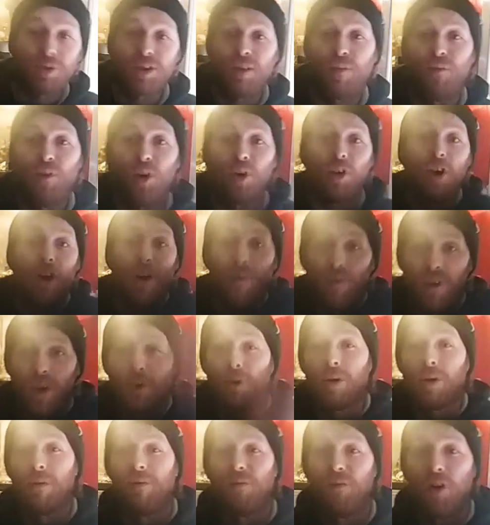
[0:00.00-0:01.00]
As an adult
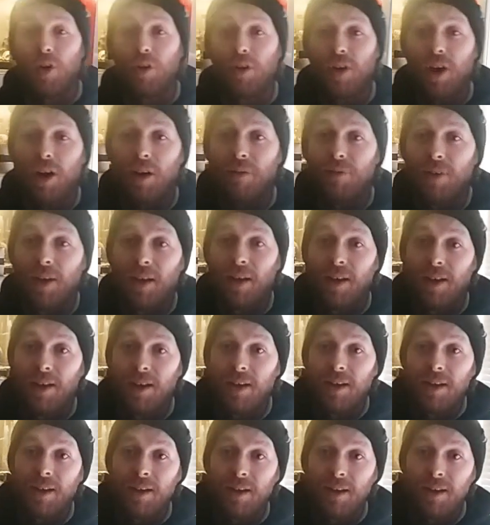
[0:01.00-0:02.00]
and as a man, you've got
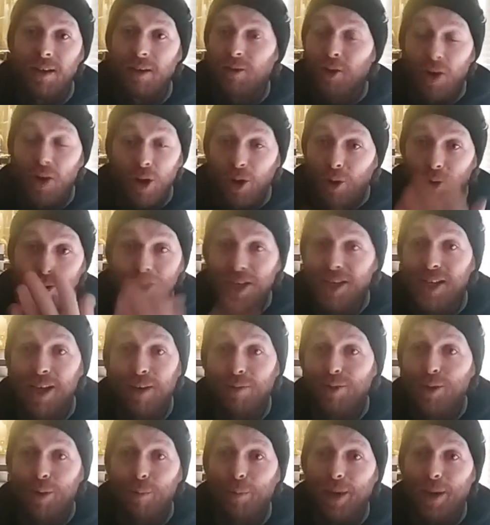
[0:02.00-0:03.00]
to hold yourself to a
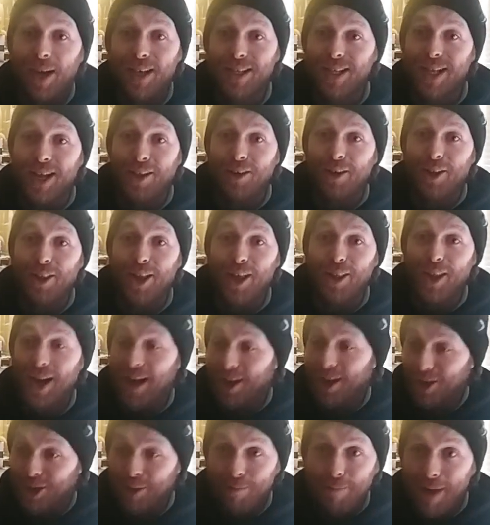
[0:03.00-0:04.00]
higher standard than that,
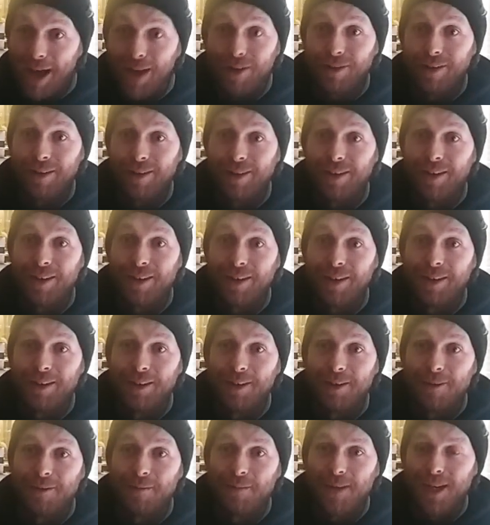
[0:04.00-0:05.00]
because he ain't just fucking
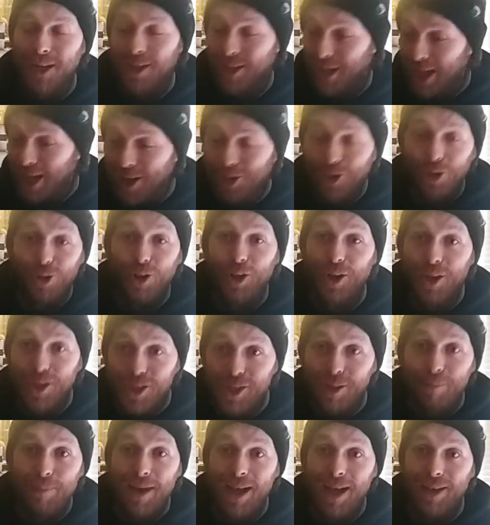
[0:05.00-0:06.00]
Pete that's going
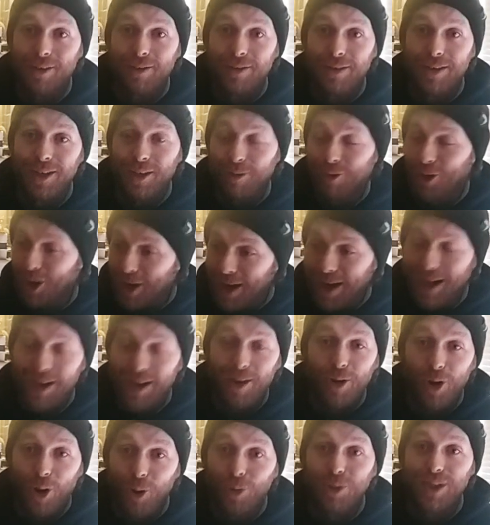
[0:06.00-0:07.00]
working down the local
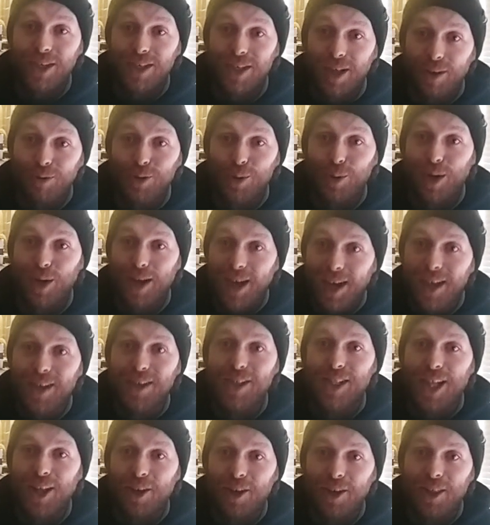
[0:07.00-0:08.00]
garage.
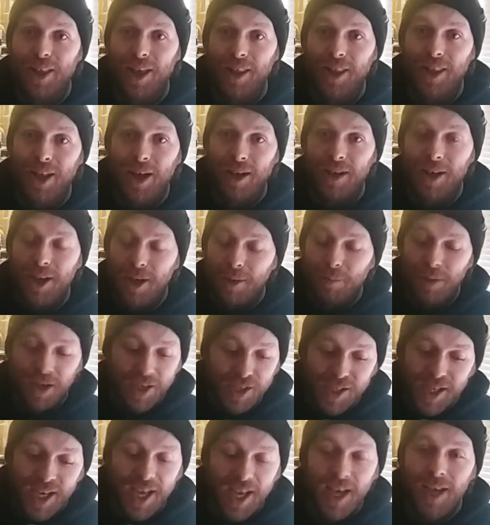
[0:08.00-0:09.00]
He's captain of
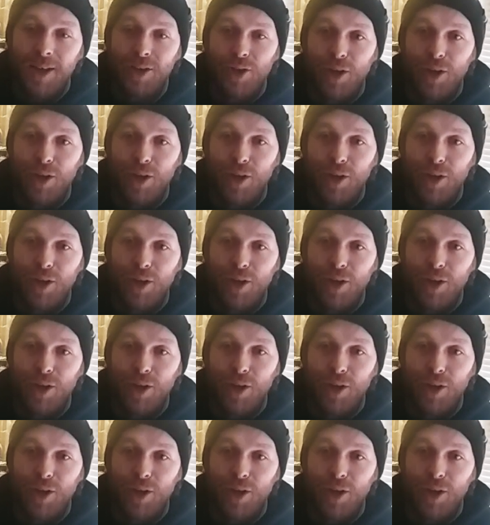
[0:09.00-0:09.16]
Arsenal.